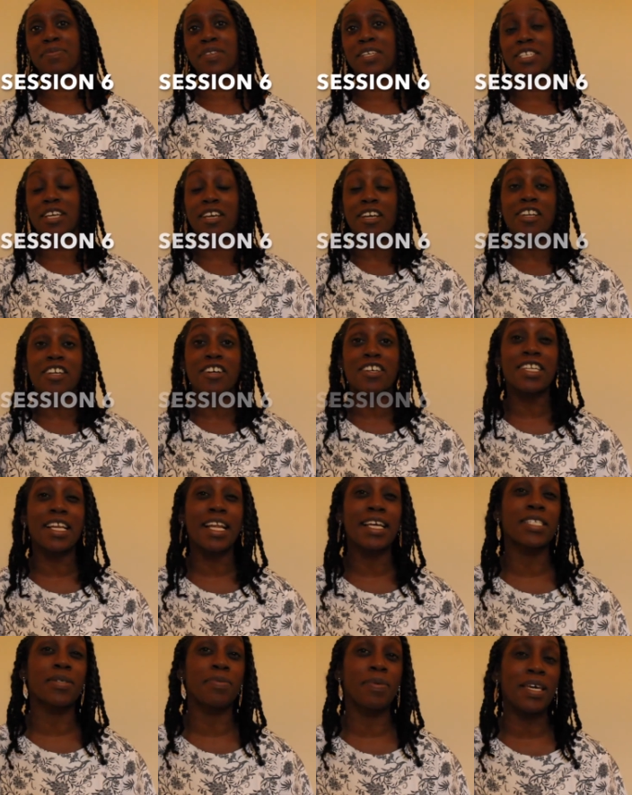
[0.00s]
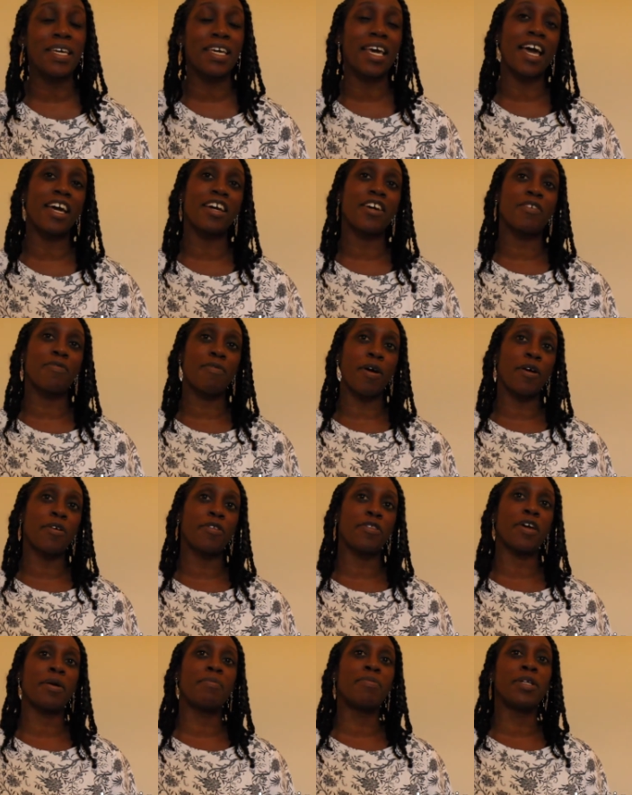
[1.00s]
So you looked last week at
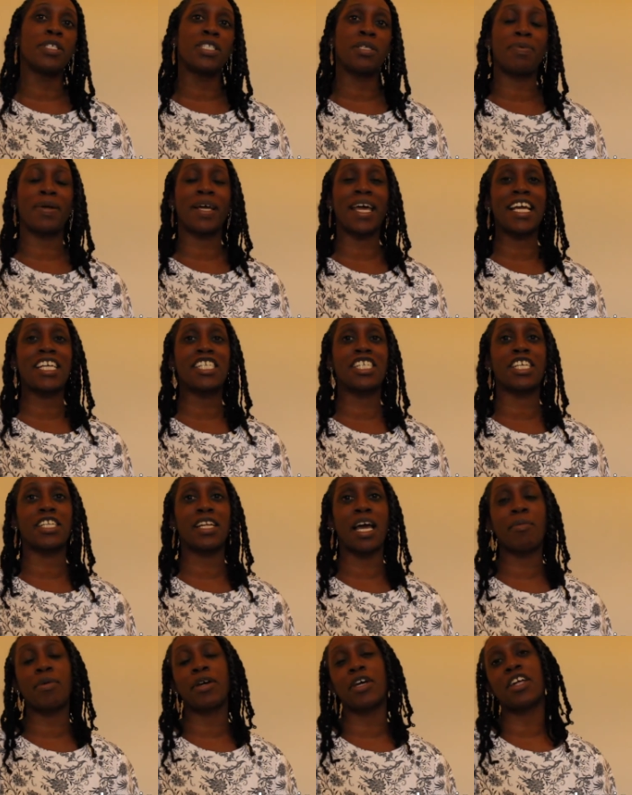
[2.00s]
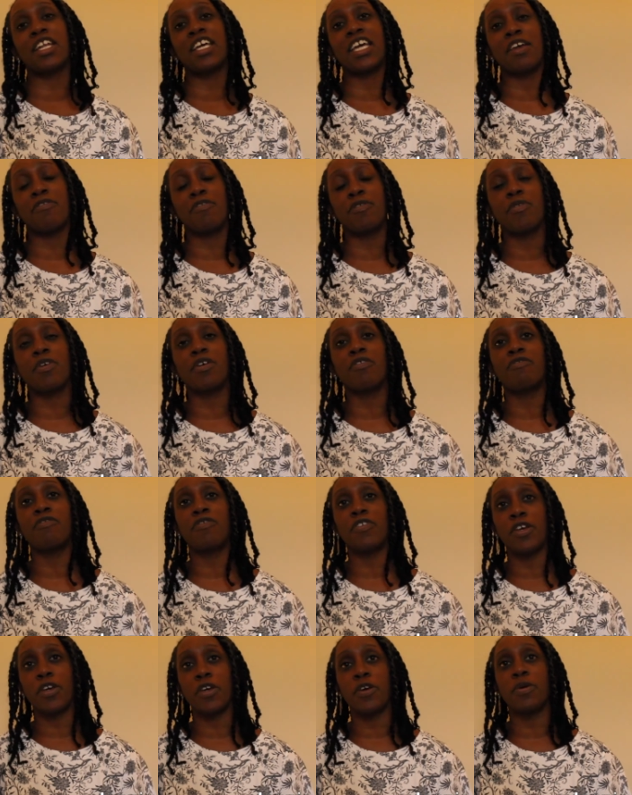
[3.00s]
growth and multiplication and we're going to give you a
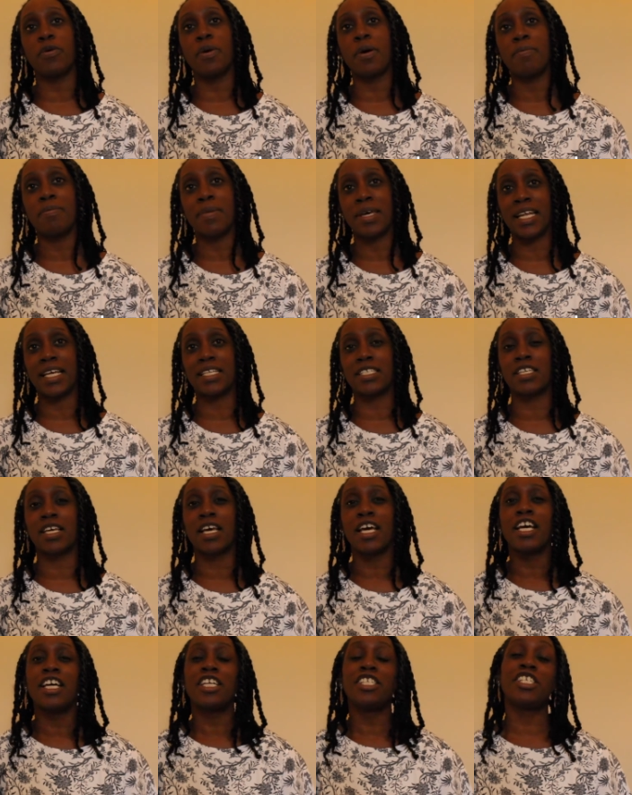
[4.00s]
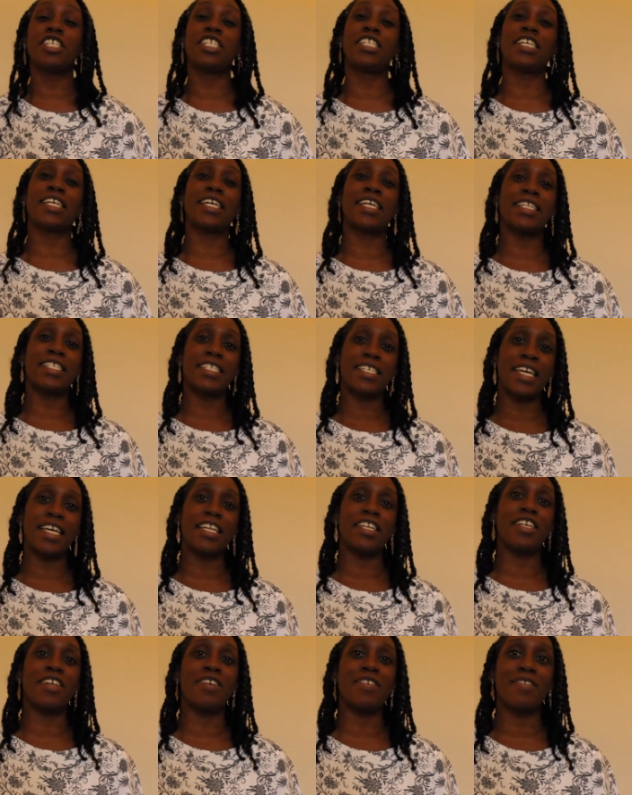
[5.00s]
few minutes just to
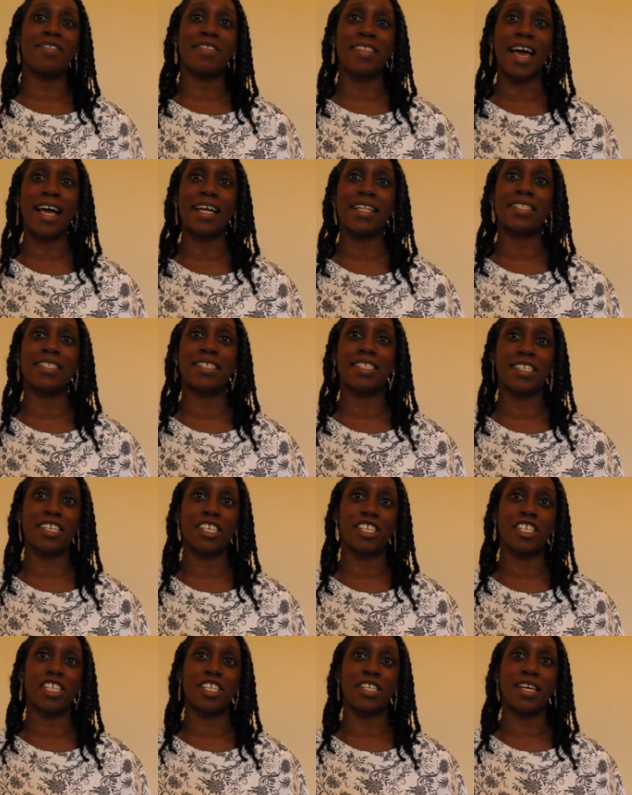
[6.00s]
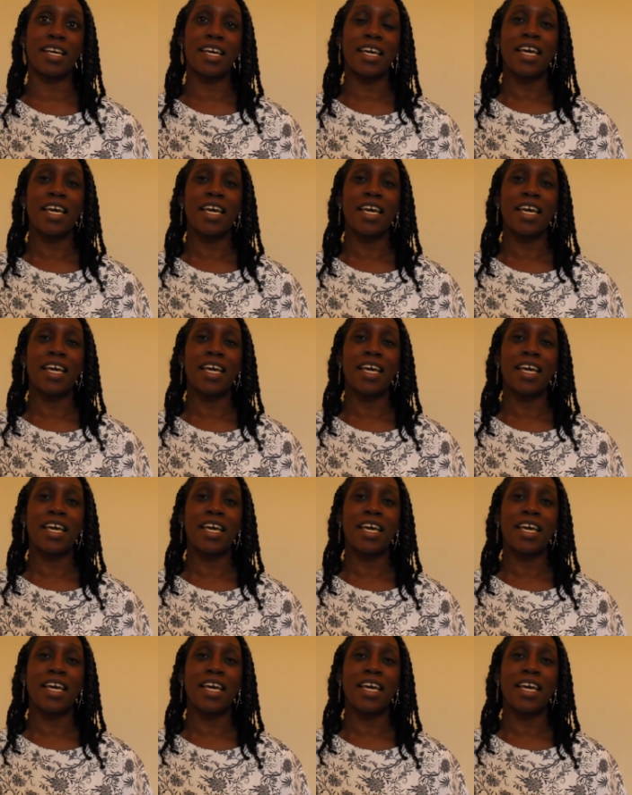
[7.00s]
continue that discussion.